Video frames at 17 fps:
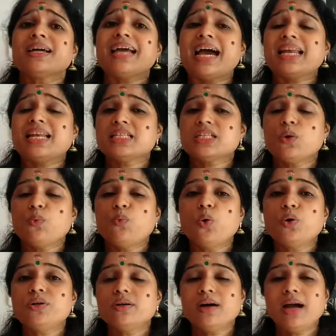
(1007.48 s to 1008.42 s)
carries the
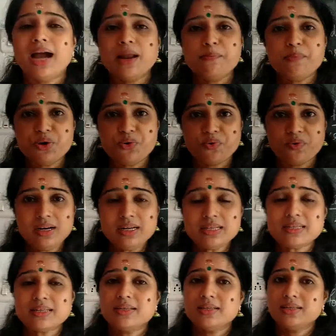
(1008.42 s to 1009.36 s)
water and
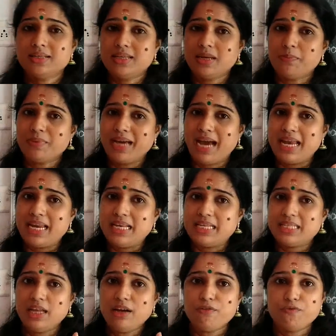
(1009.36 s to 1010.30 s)
minerals. Stem
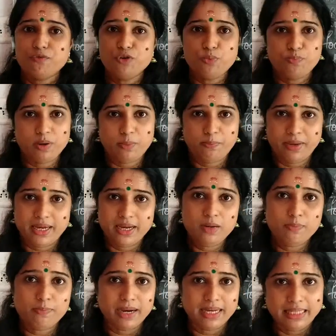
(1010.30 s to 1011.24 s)
carries the food
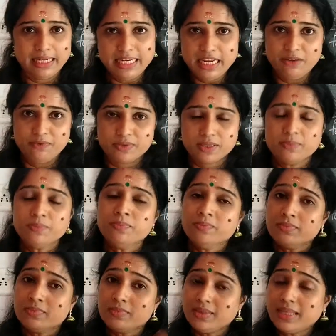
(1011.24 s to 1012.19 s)
prepared by the leaves.
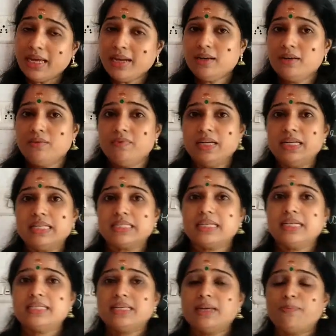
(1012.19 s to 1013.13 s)
Then we
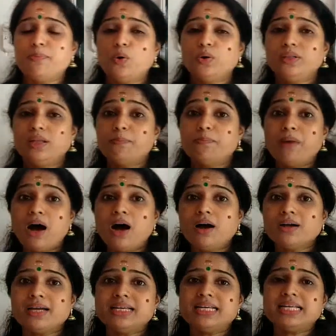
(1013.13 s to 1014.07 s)
discussed about the
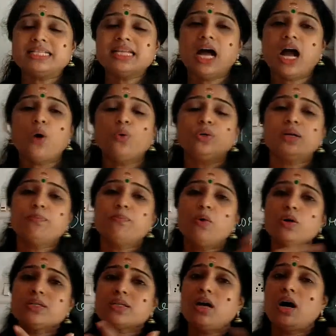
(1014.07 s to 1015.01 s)
bark. It is the
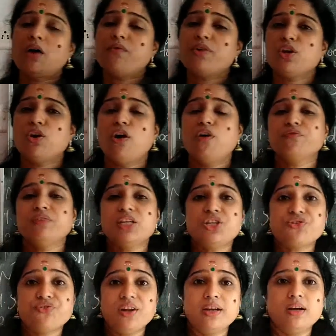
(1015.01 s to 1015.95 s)
outermost covering of the
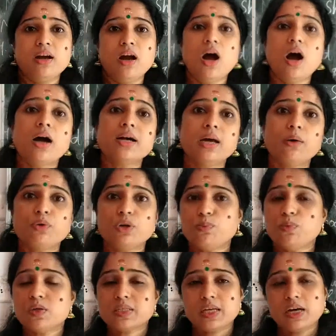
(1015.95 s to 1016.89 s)
trunk. Hard
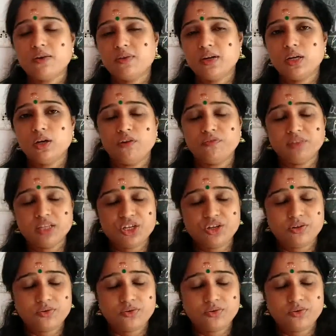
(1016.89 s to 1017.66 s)
outermost covering of